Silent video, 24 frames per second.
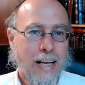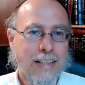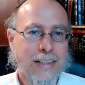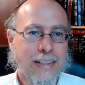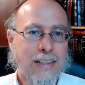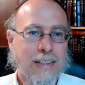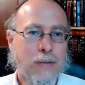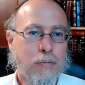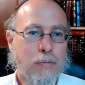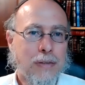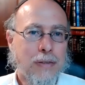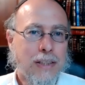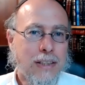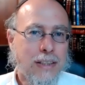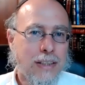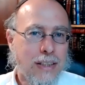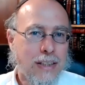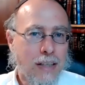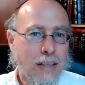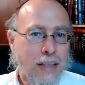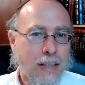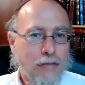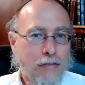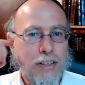and
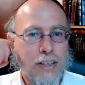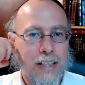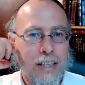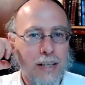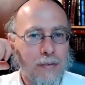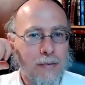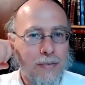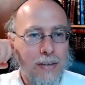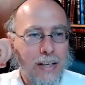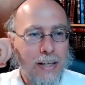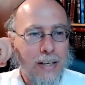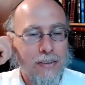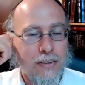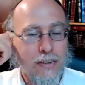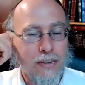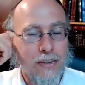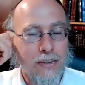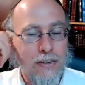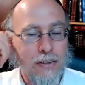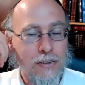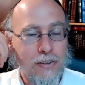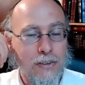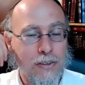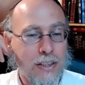specifically about
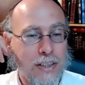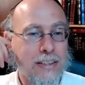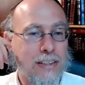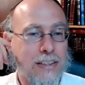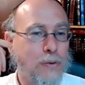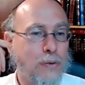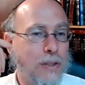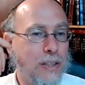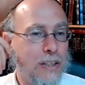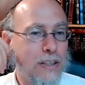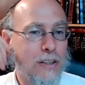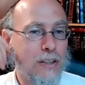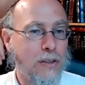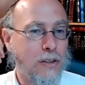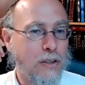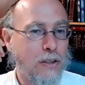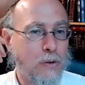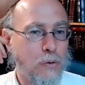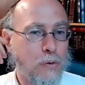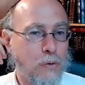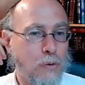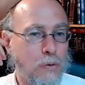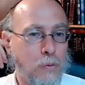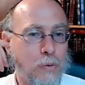those things that we know
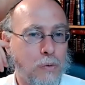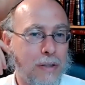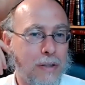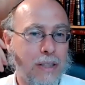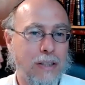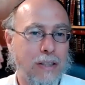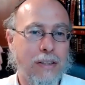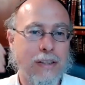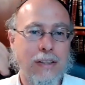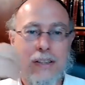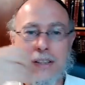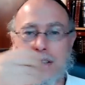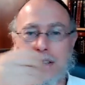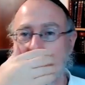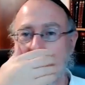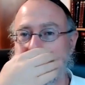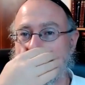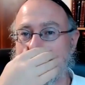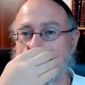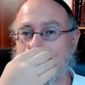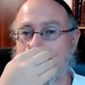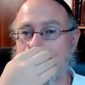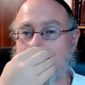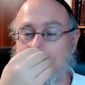that women
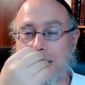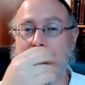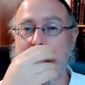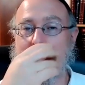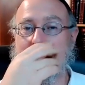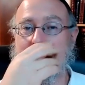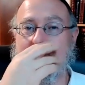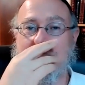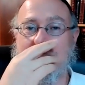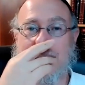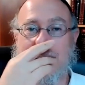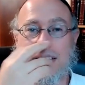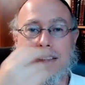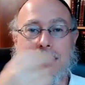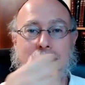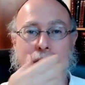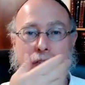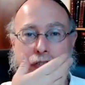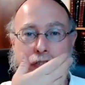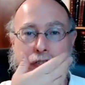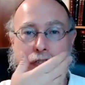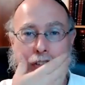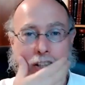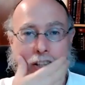really need
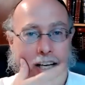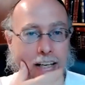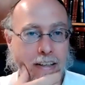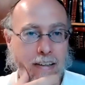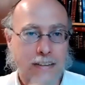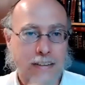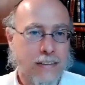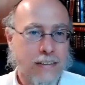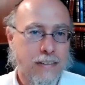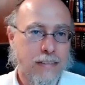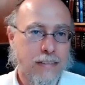to forget,